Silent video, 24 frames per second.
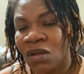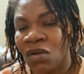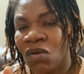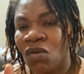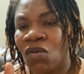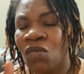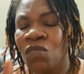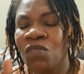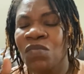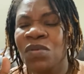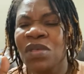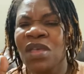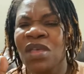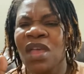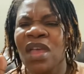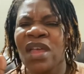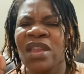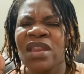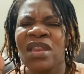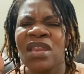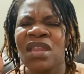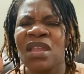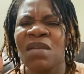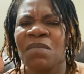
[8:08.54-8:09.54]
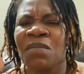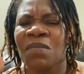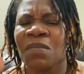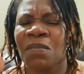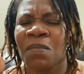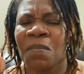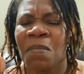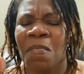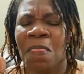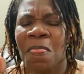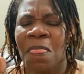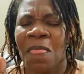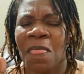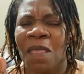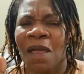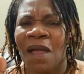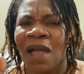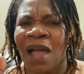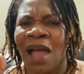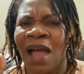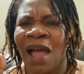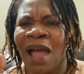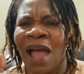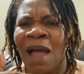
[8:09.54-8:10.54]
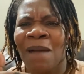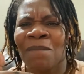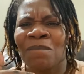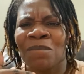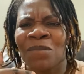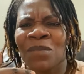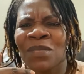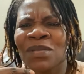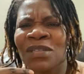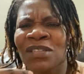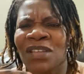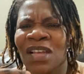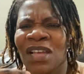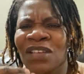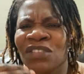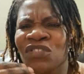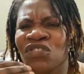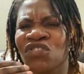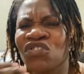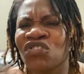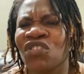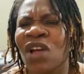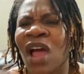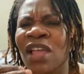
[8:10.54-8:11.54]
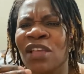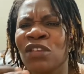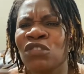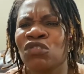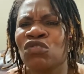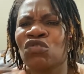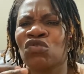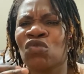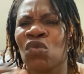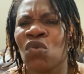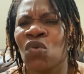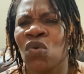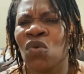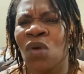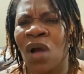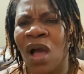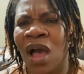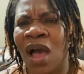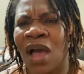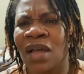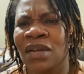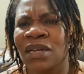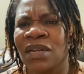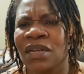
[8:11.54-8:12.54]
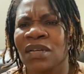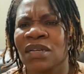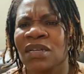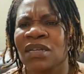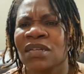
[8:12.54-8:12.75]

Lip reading: obi enim I'm just trying so hard